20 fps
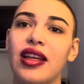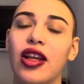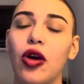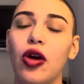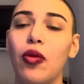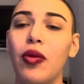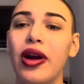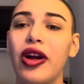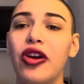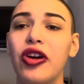and
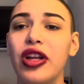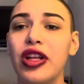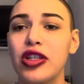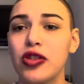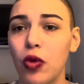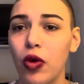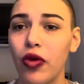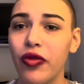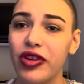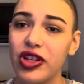awareness
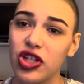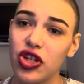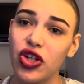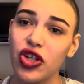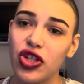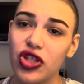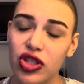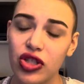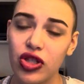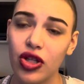will
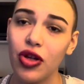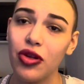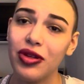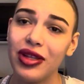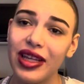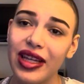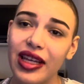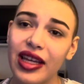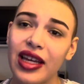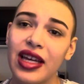return
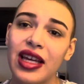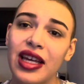slowly.